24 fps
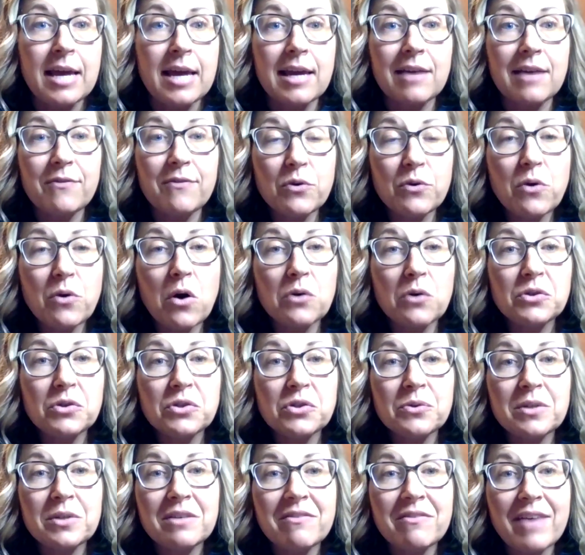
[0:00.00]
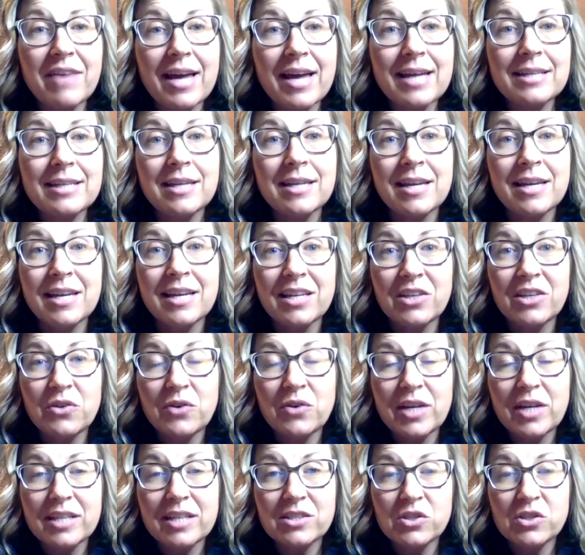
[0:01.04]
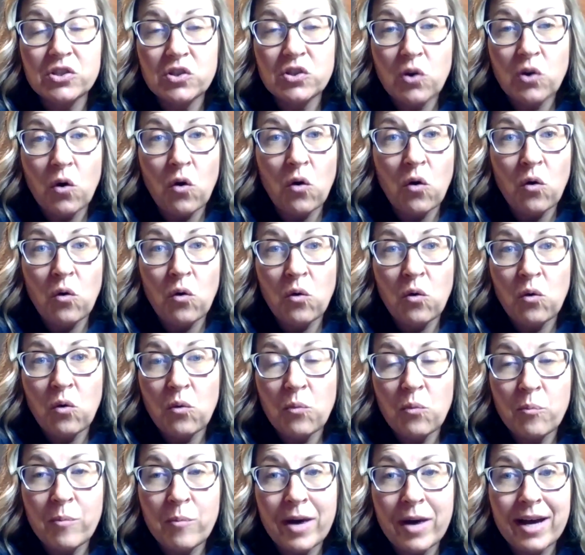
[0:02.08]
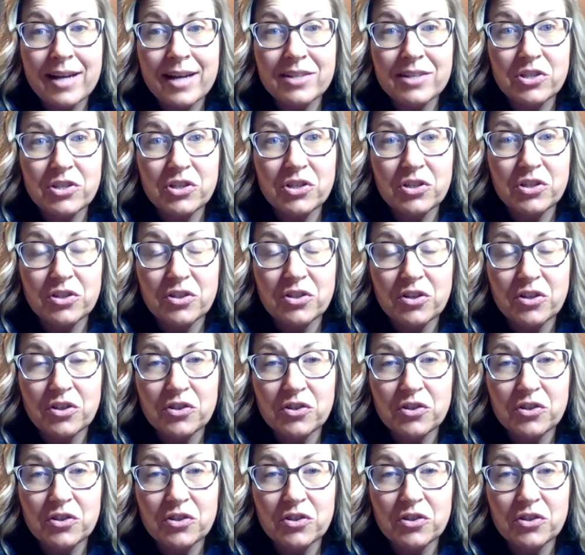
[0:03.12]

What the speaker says: If you go to an event, you get so much